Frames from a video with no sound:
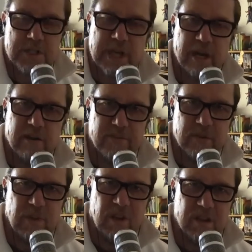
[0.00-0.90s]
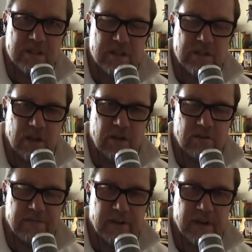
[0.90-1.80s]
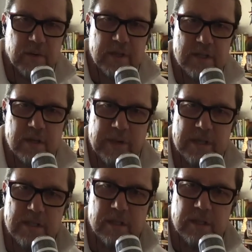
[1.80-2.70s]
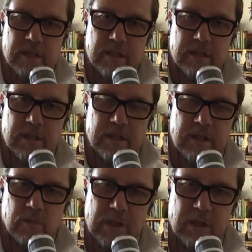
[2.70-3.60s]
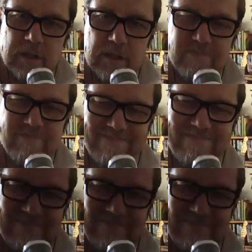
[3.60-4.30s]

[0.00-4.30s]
scale from uh, to total fuckwit? Is that basically the and in the middle is